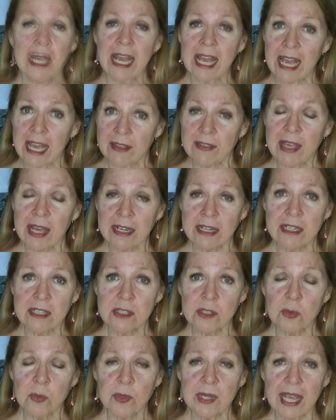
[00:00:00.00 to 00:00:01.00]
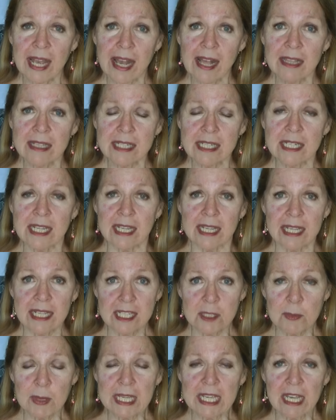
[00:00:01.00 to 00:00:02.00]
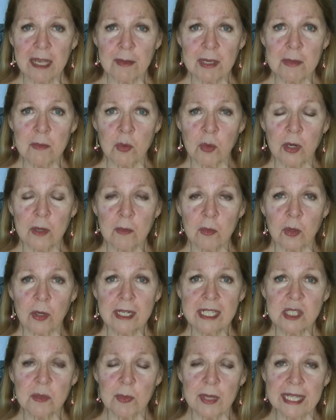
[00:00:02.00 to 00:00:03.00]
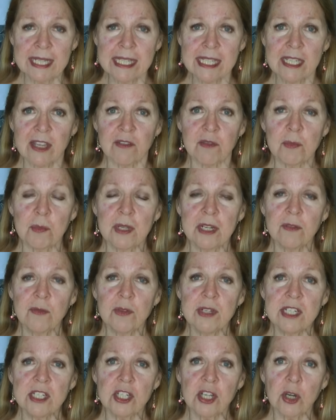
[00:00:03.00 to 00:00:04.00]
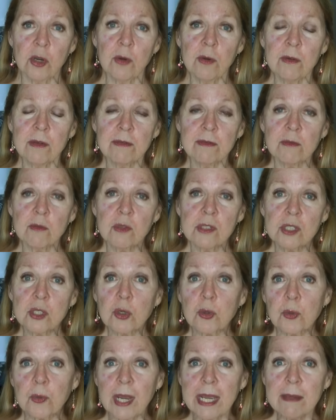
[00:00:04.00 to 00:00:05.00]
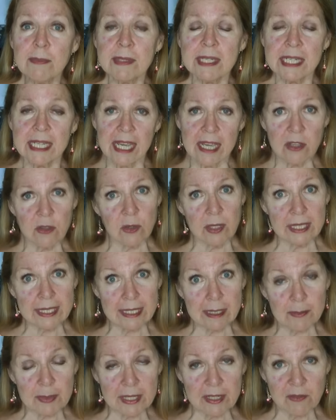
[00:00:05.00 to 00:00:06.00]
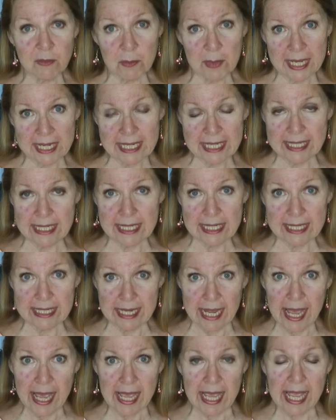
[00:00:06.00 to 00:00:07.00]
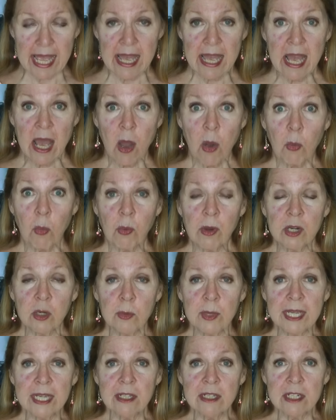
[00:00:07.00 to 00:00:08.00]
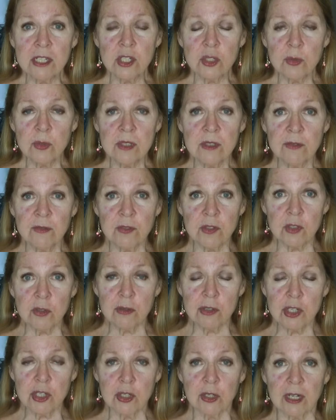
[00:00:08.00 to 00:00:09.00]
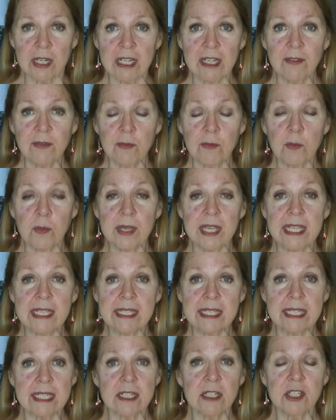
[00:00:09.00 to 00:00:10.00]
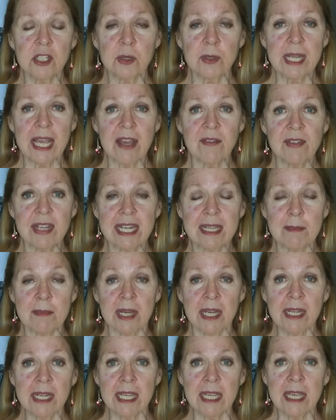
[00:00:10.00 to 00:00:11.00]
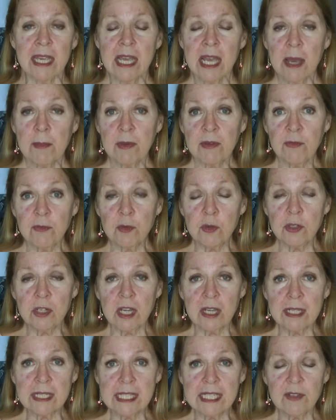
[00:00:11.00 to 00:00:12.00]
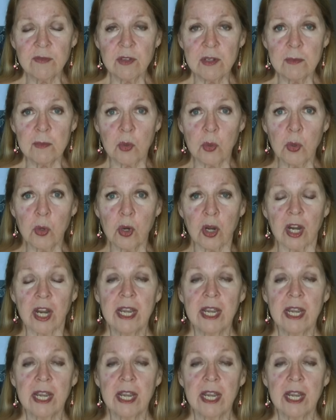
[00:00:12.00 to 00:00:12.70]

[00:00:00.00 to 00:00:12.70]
And that is a reality. It's becoming more and more expensive. But if we don't scrape together a little bit of money today, what are we going to do in the future if we still don't have any money, but food costs even more?